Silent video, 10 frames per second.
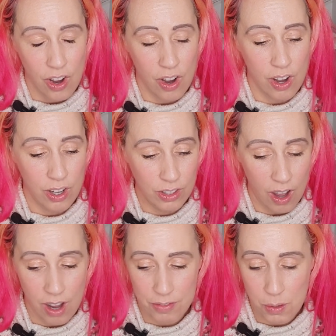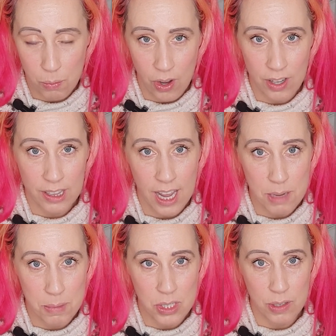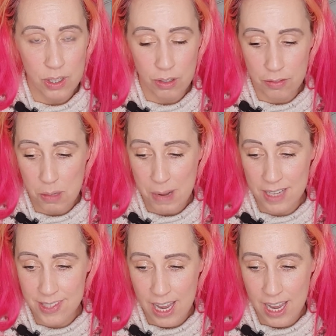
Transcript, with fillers: all of the work that I've been doing over the past